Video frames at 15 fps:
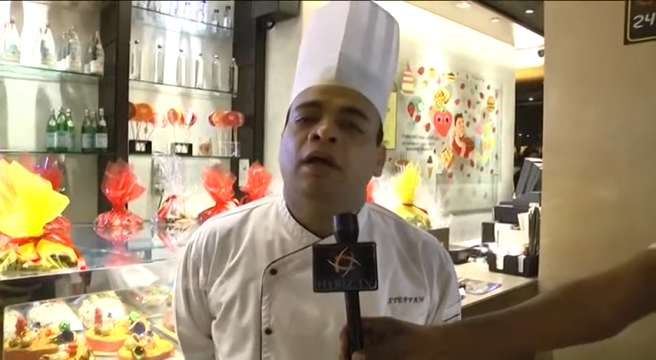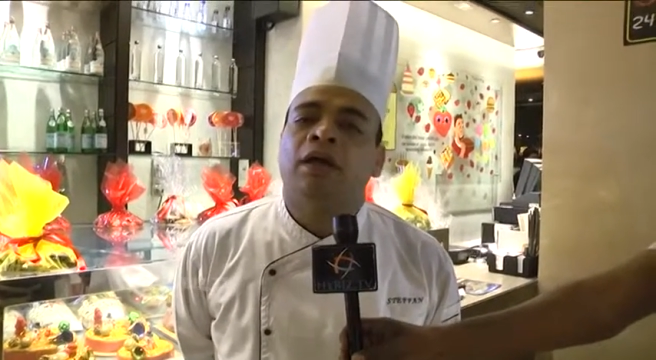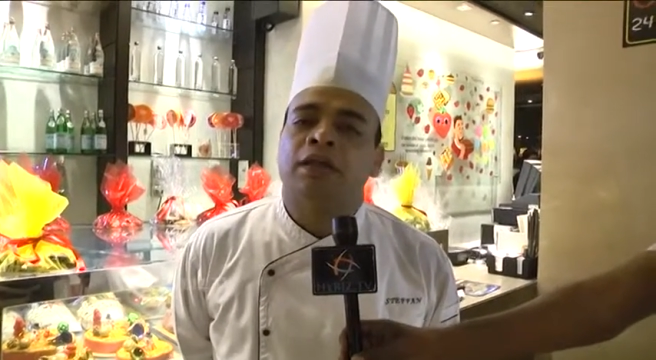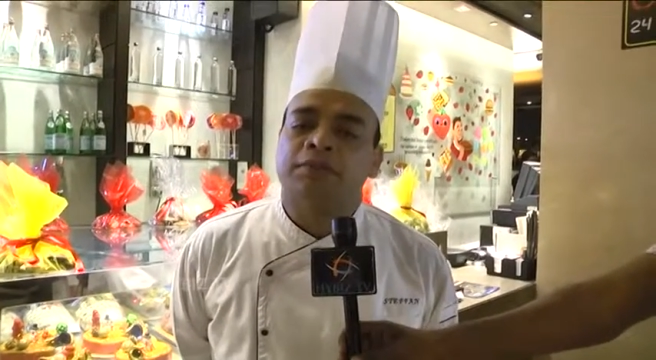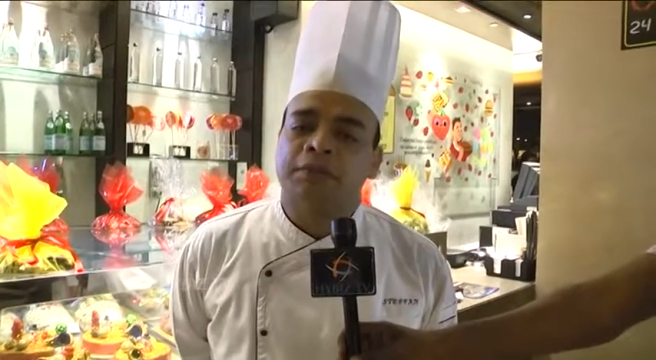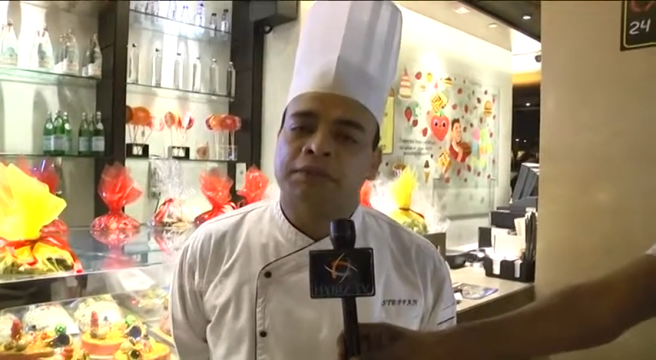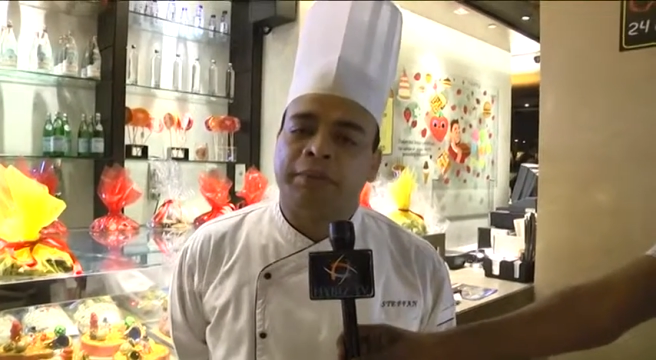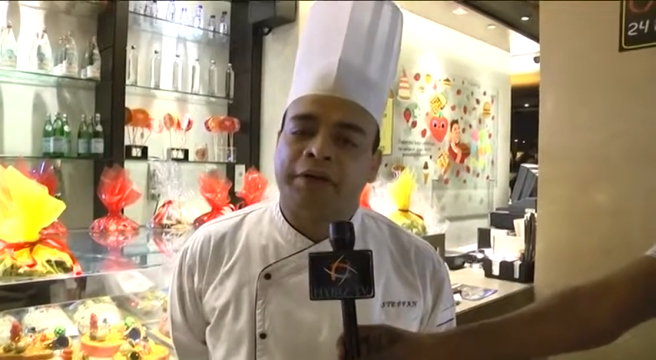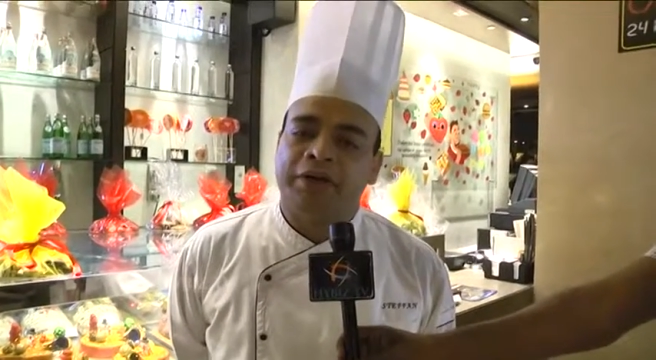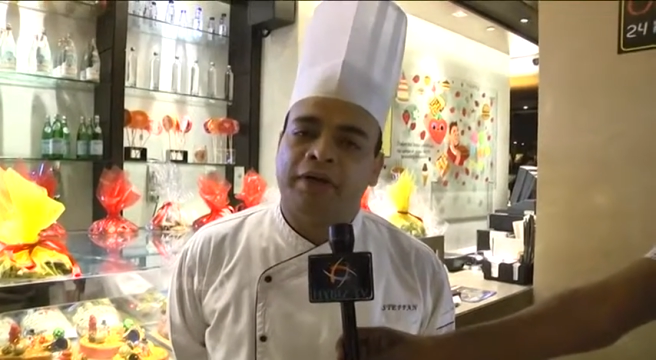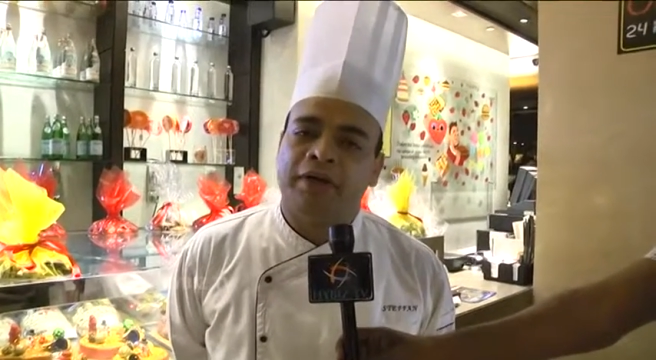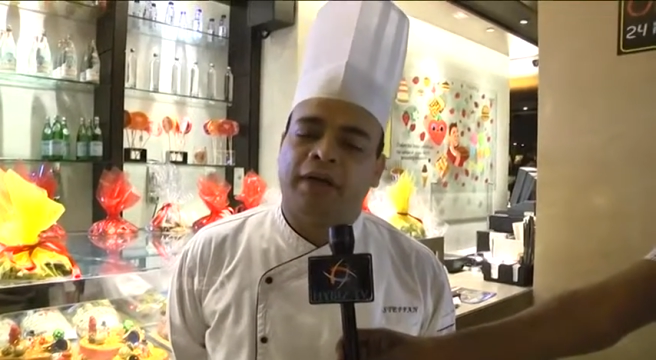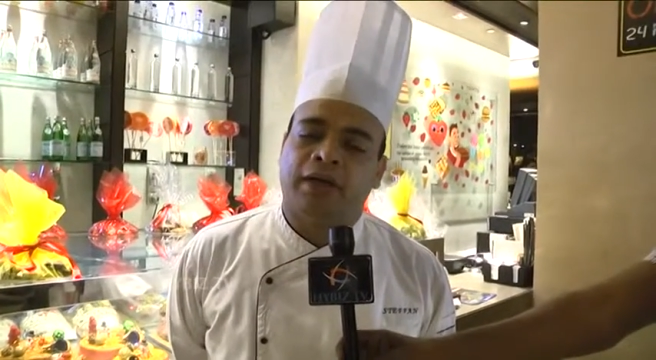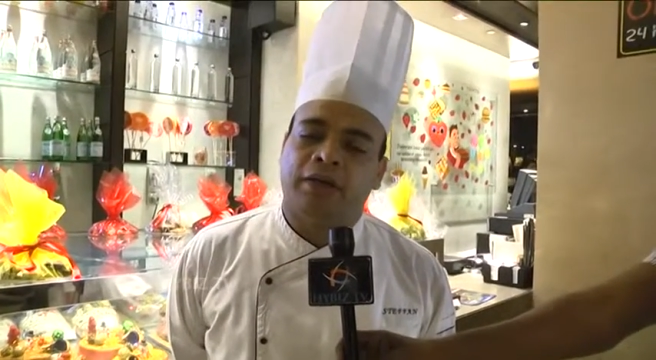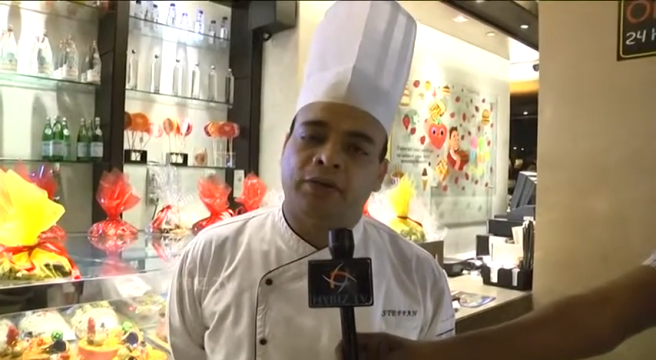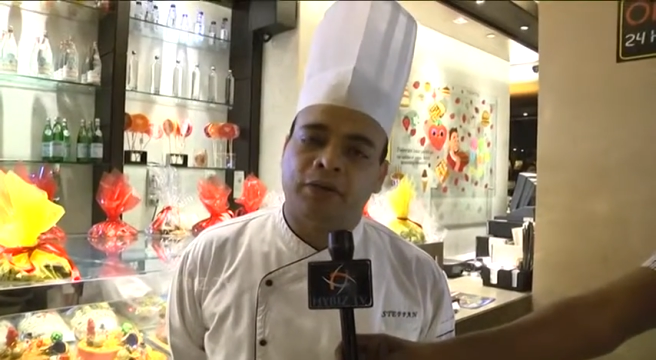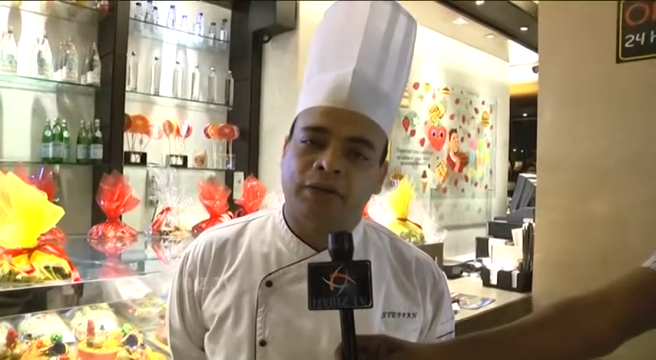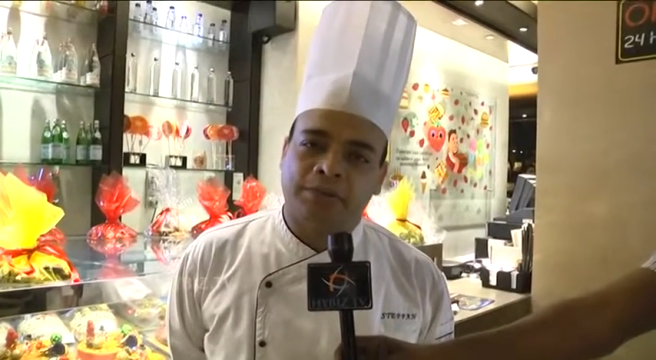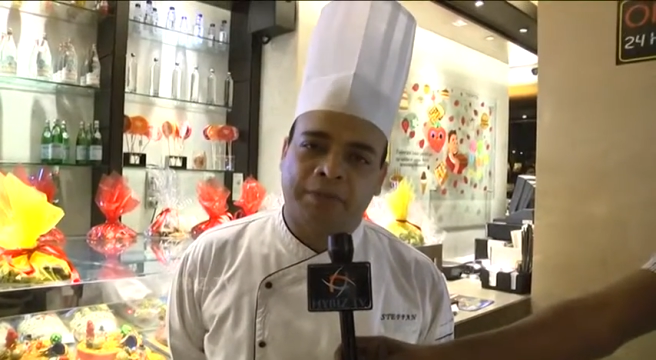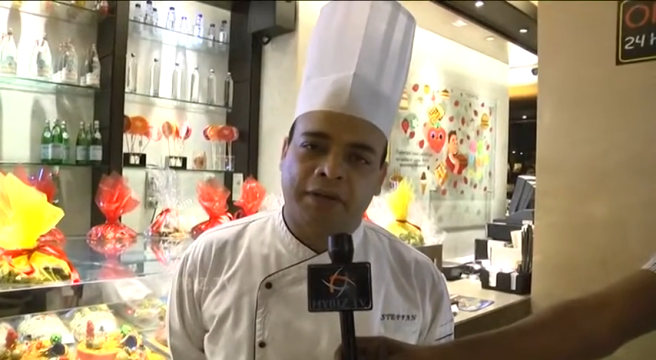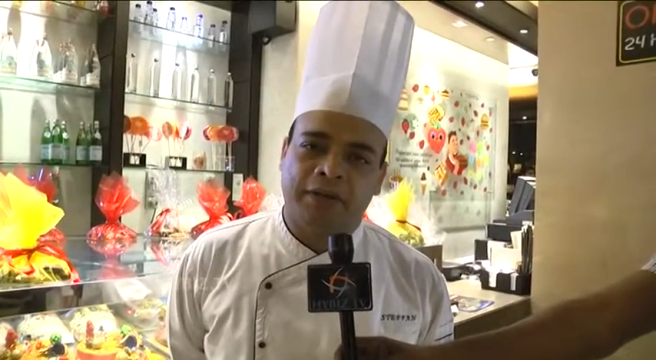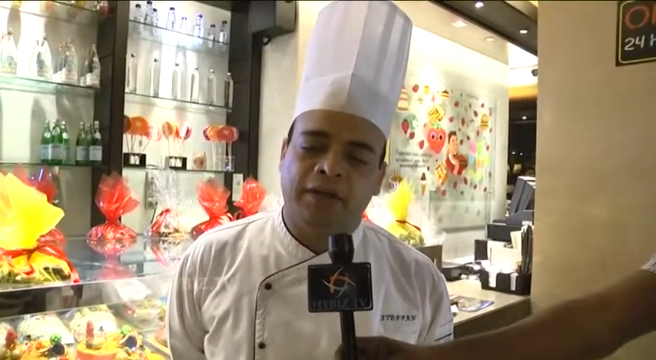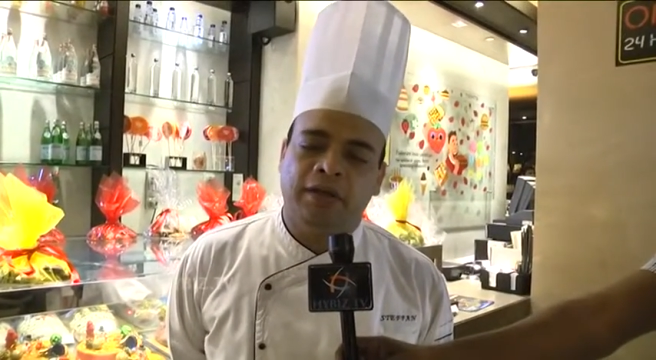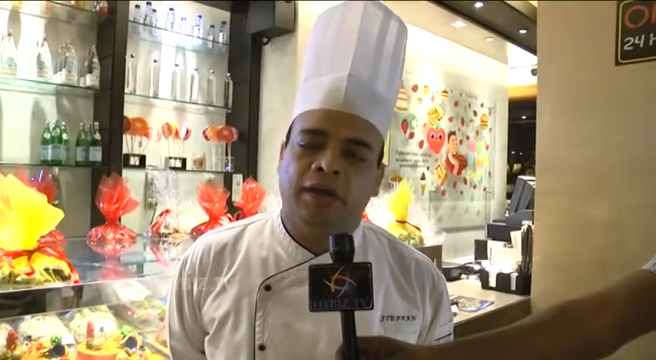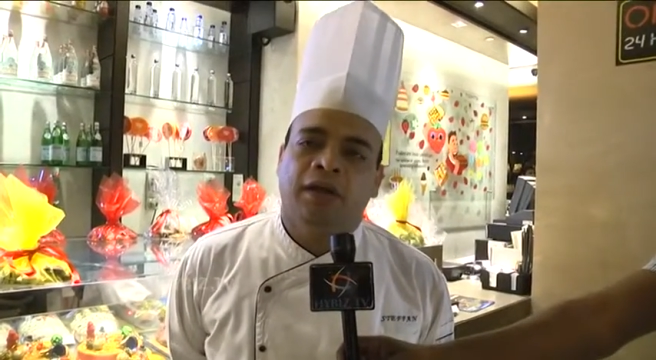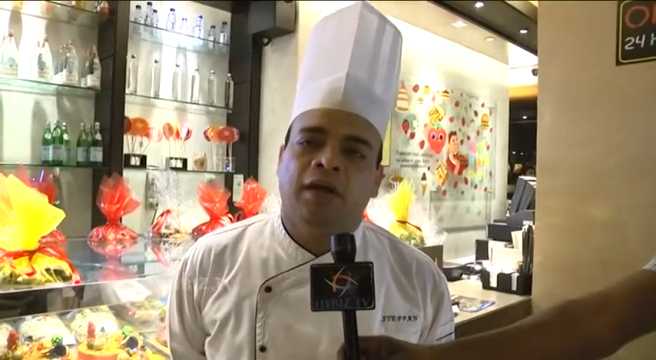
Christmas period and New Year's period.